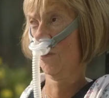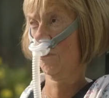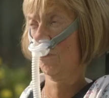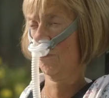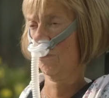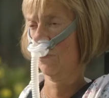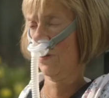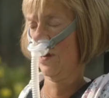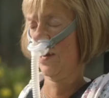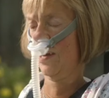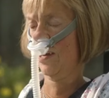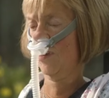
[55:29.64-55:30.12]

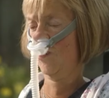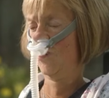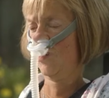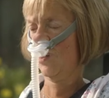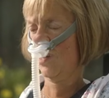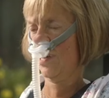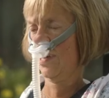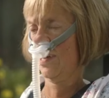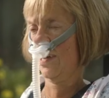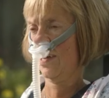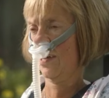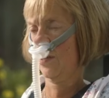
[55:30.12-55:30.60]
major
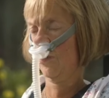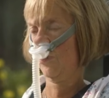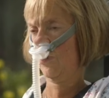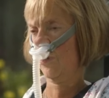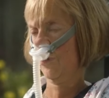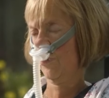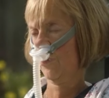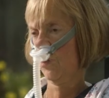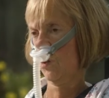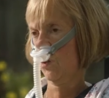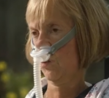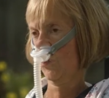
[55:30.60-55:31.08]
years
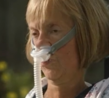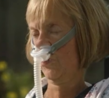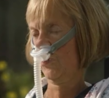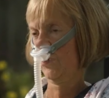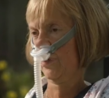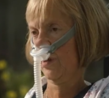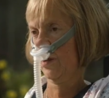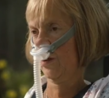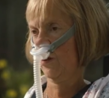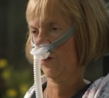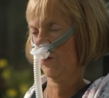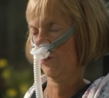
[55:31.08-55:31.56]
of
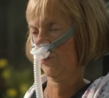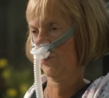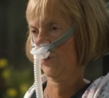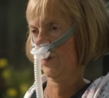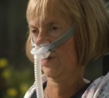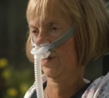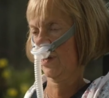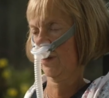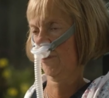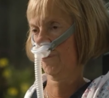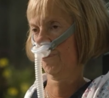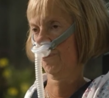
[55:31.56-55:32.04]

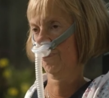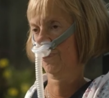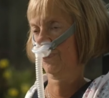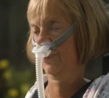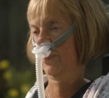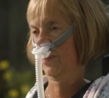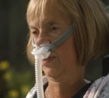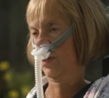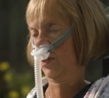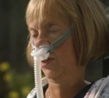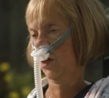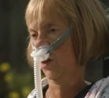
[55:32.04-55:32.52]
austerity.
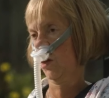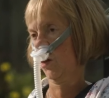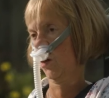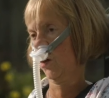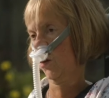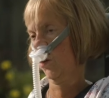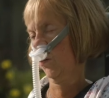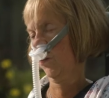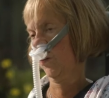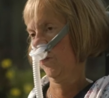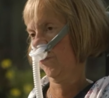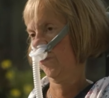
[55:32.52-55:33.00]
Mm.
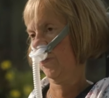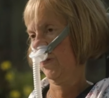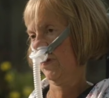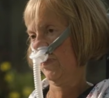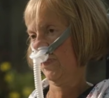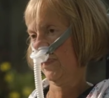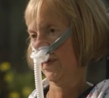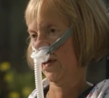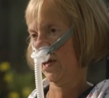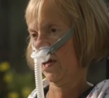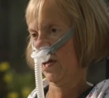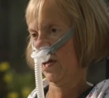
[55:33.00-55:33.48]
Who have been the